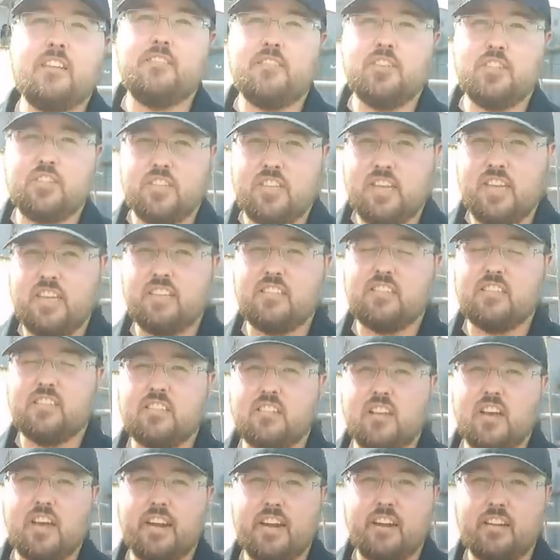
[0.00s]
of just the easy
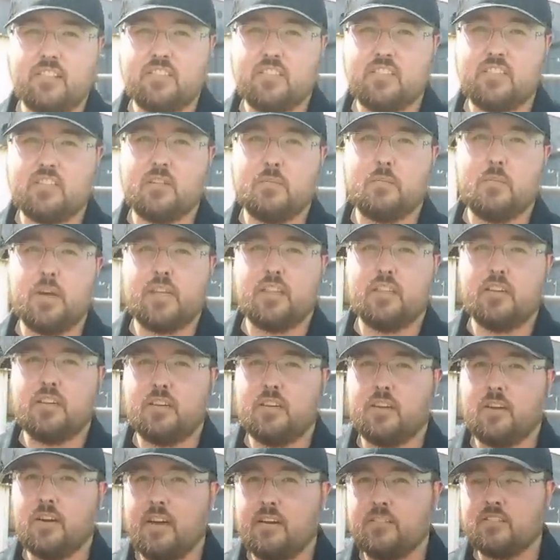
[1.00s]
slide out system like the
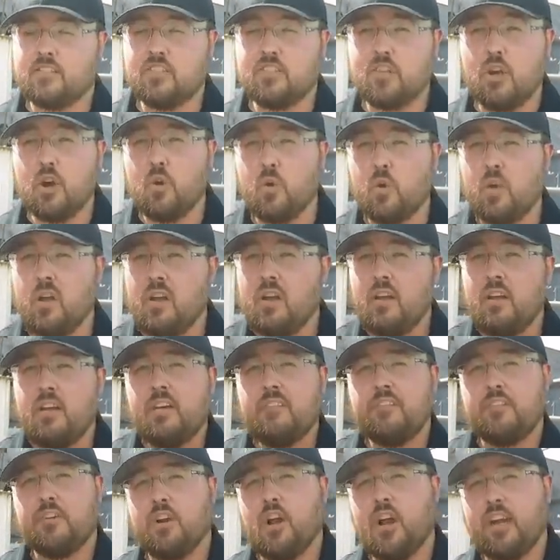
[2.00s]
Deere has. So
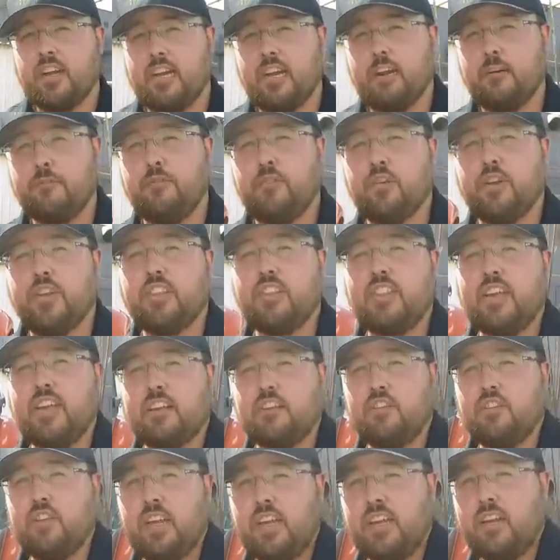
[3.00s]
if you're not careful and get
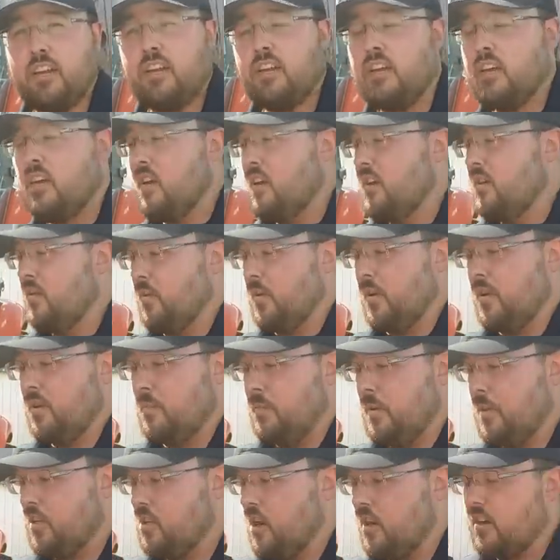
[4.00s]
that clean, we
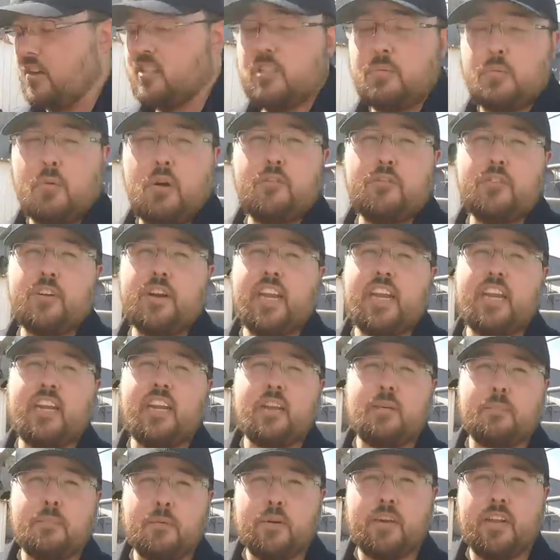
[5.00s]
could be talking some
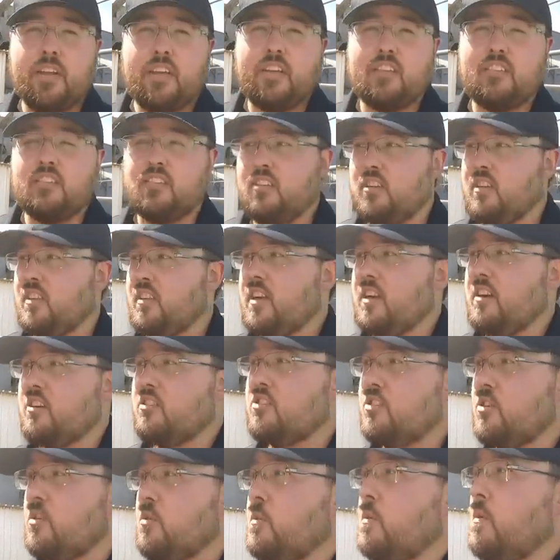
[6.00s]
overheating pretty easily there.
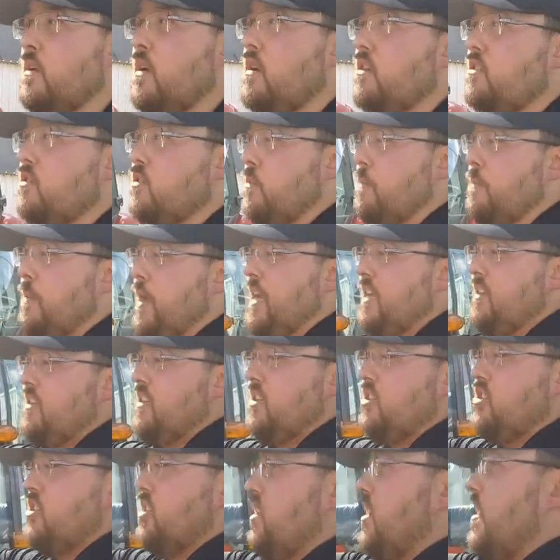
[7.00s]
So pay
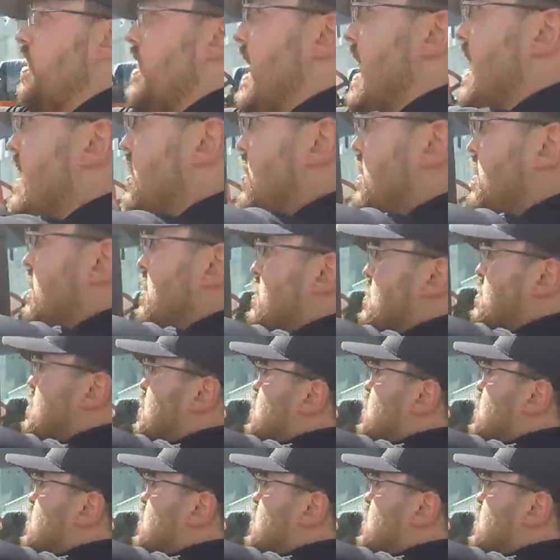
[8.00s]
attention to that on this